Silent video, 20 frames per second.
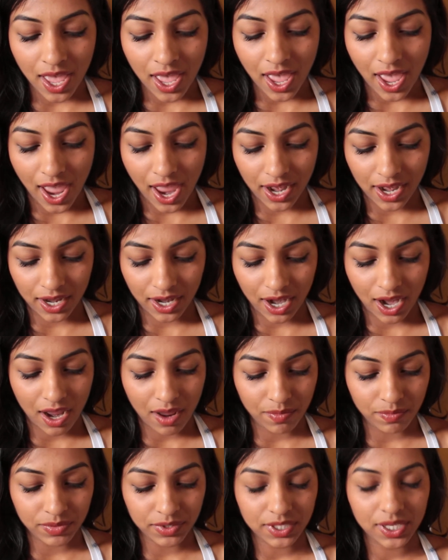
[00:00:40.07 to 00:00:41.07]
and it
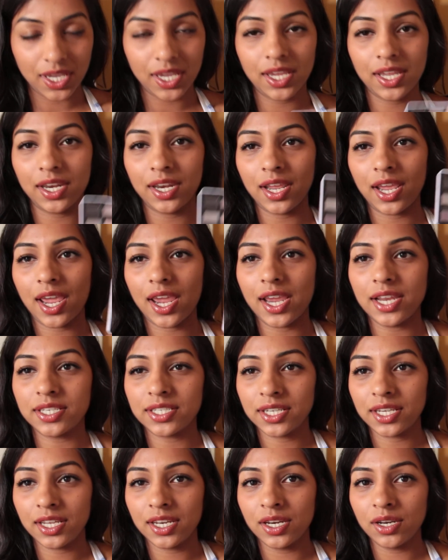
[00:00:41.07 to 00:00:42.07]
comes in a
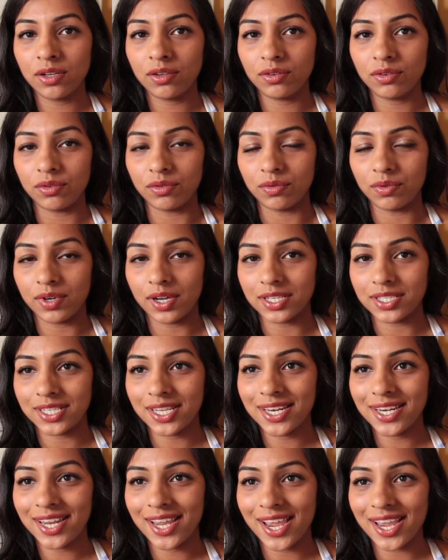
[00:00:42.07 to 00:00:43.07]

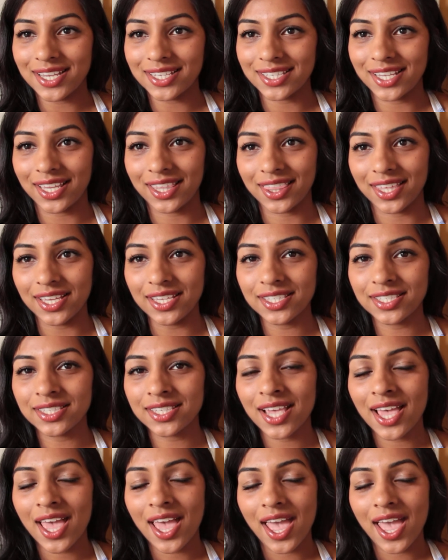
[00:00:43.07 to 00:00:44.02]
tin case like this,